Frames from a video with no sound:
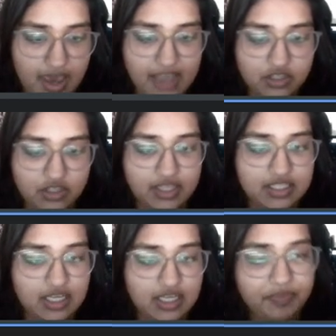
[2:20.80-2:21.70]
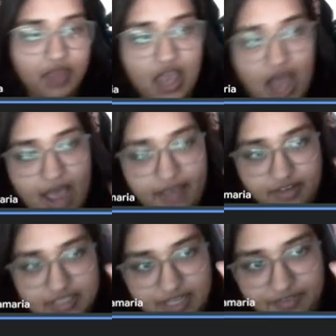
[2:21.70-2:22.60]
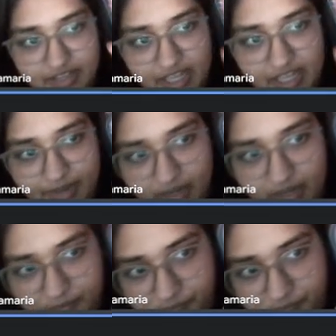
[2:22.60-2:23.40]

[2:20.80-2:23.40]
As you can see, I have received the email,